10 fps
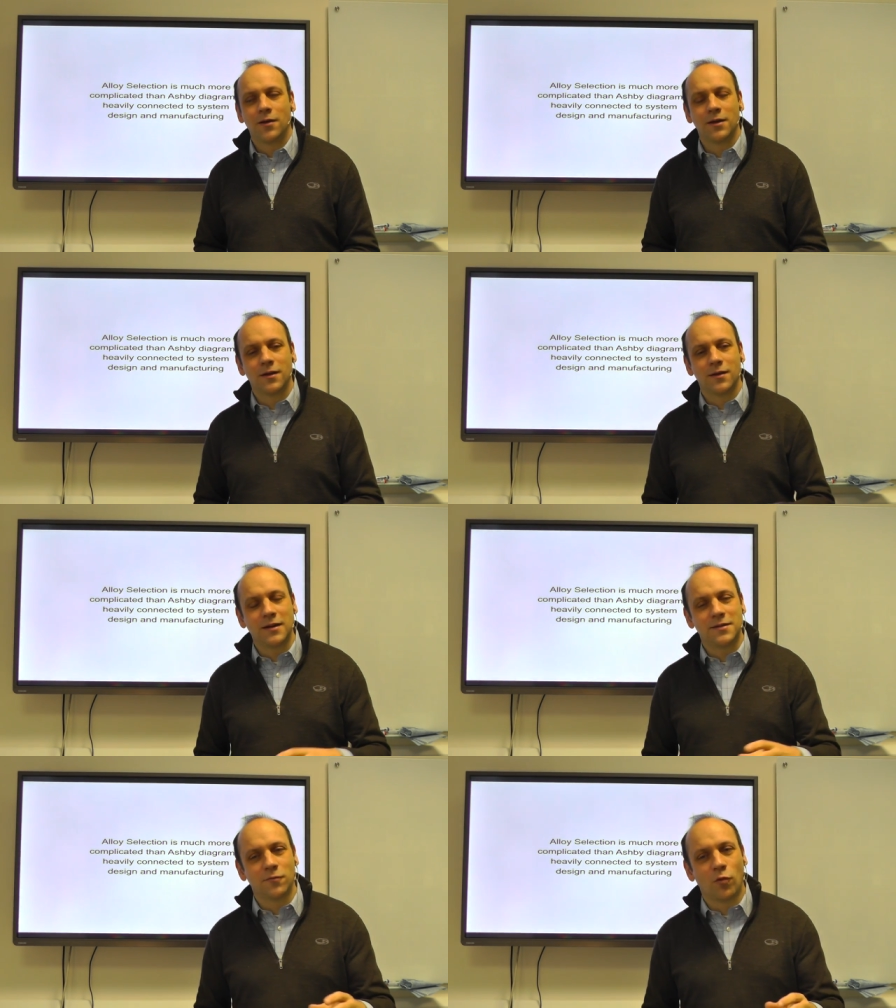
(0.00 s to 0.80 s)
We
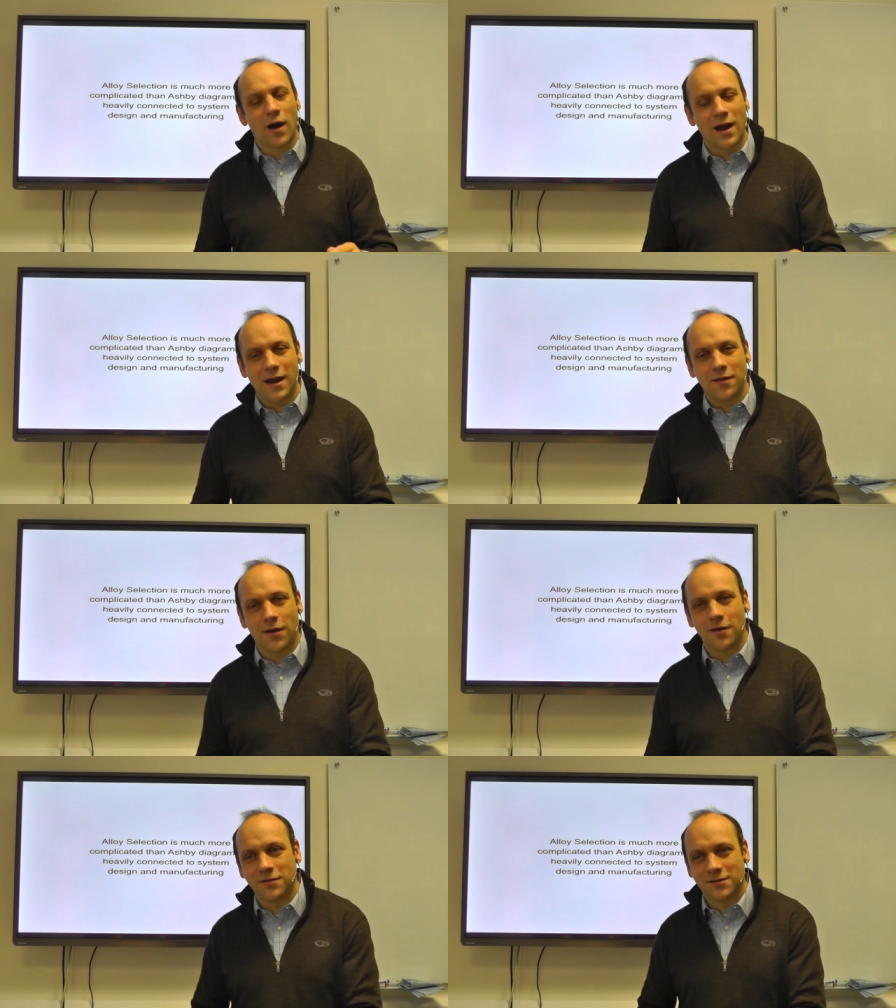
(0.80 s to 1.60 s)
need to weigh
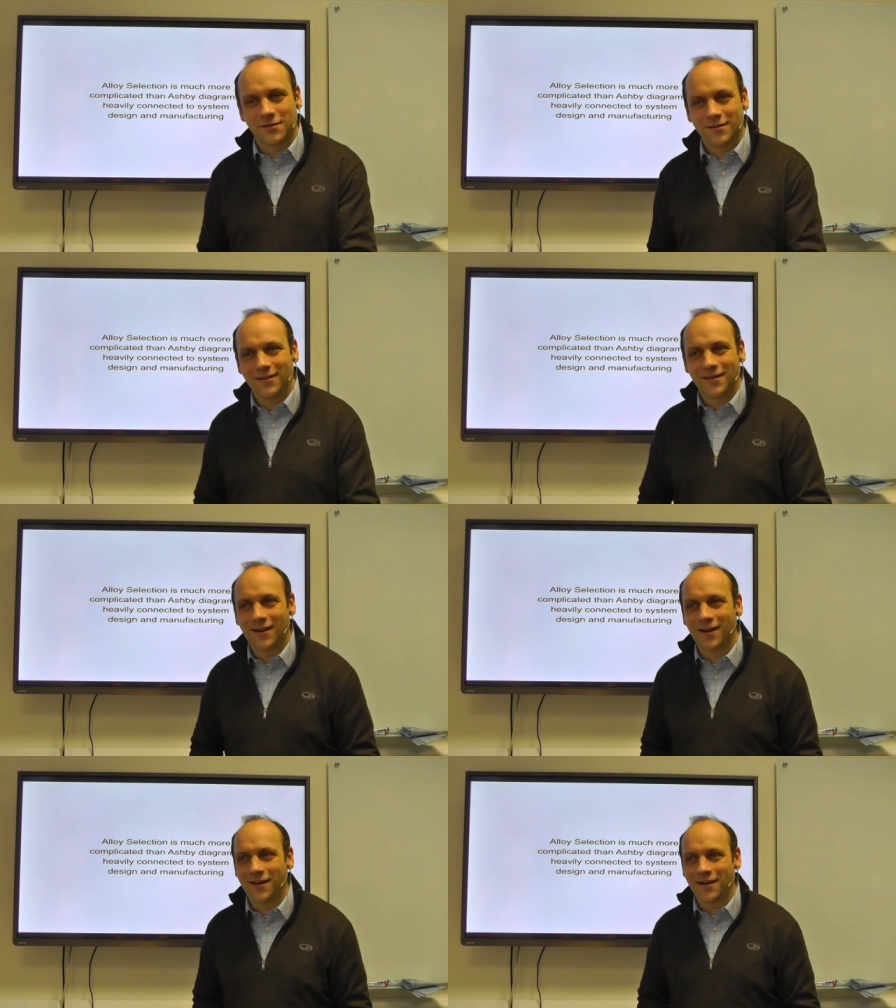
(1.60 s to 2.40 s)
those
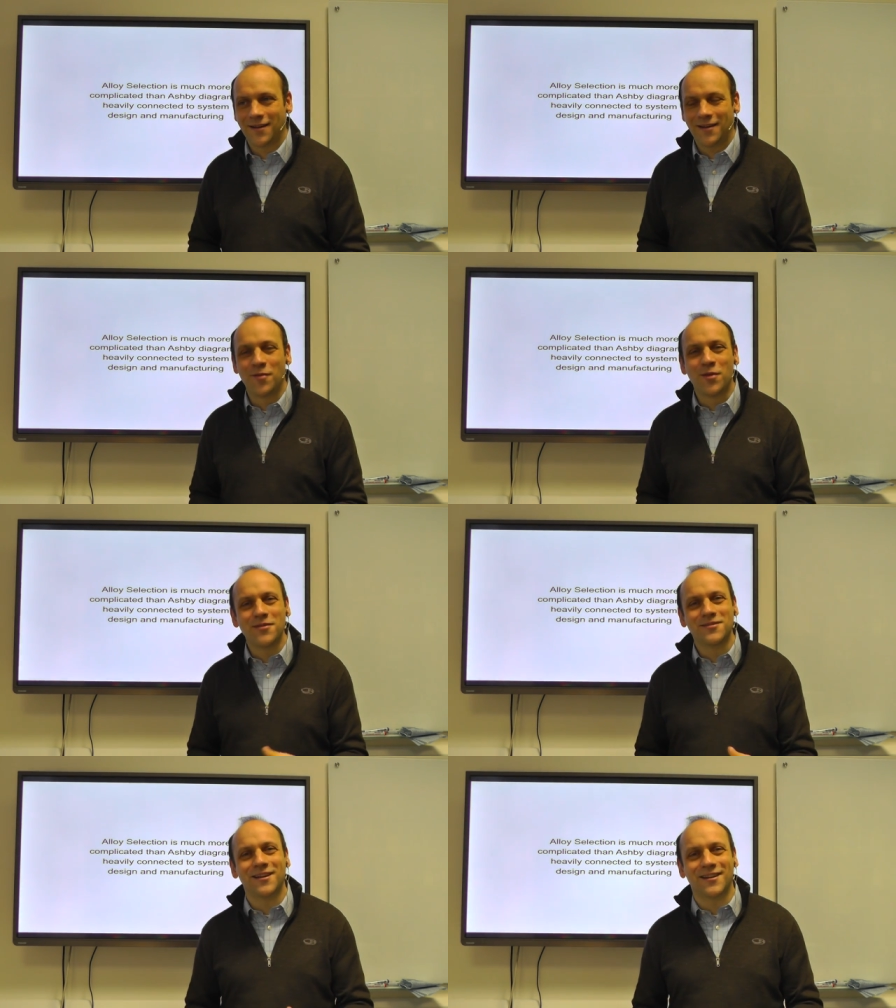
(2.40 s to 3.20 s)
uh,
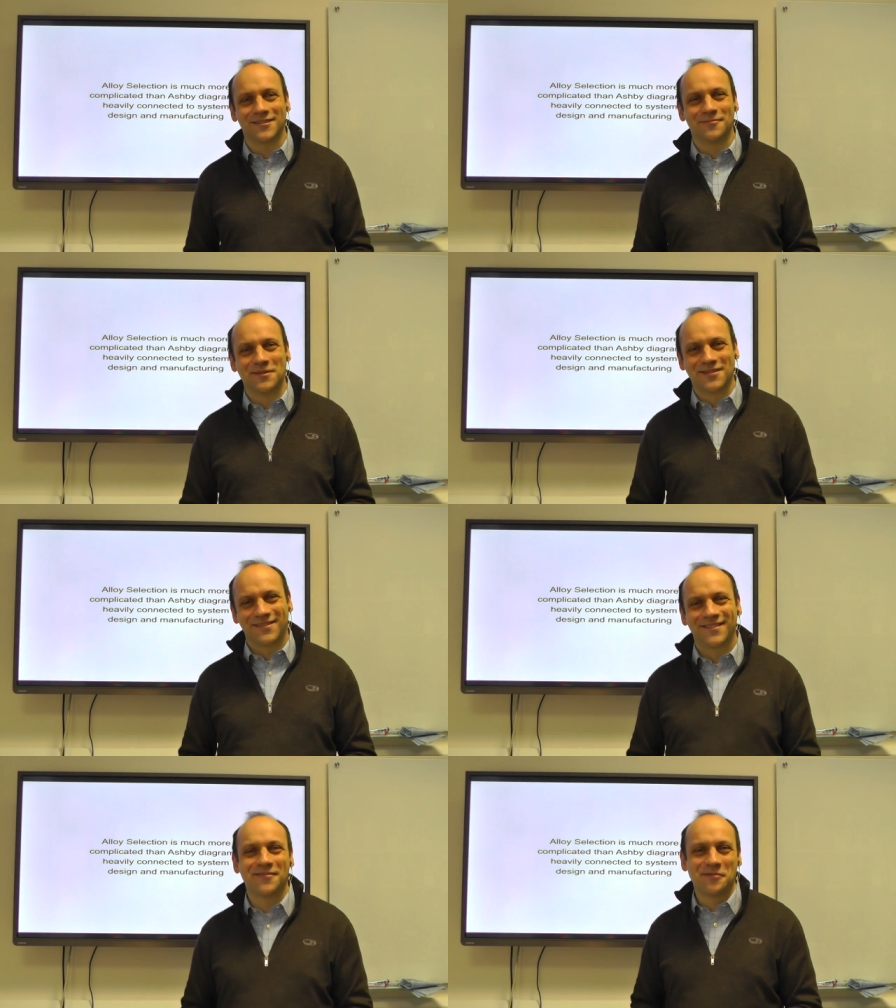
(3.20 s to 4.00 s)
enthusiasms
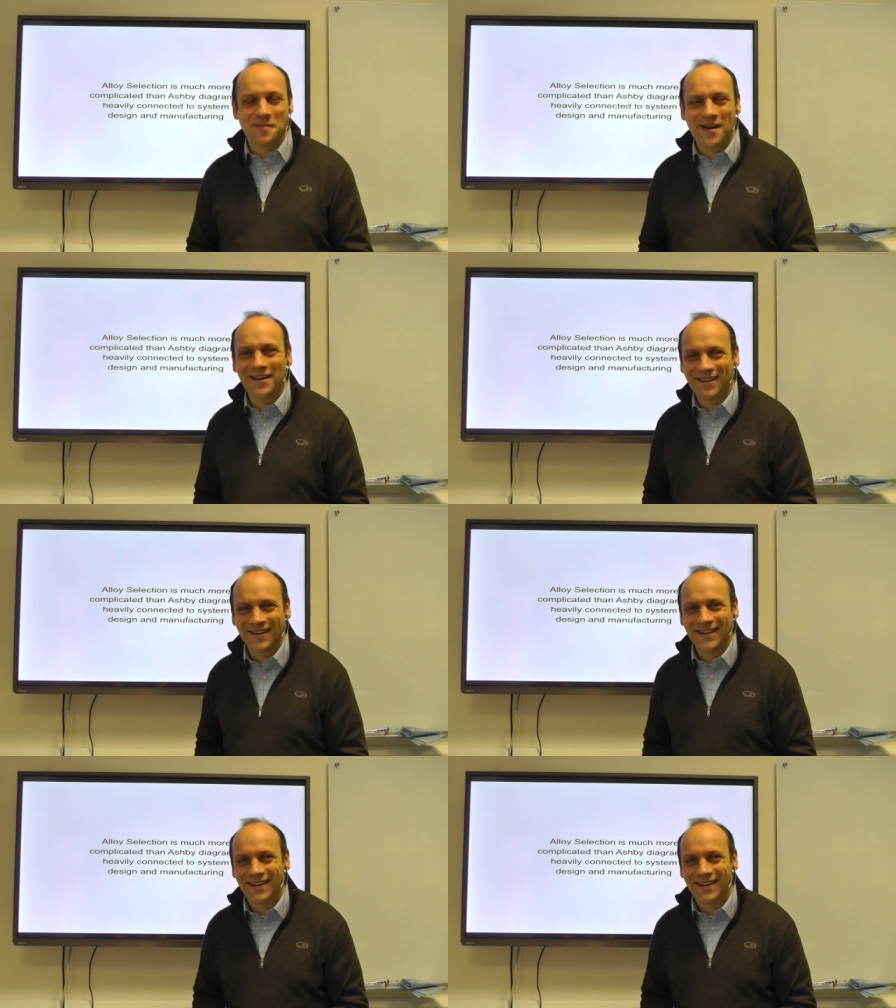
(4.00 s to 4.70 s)
that we make,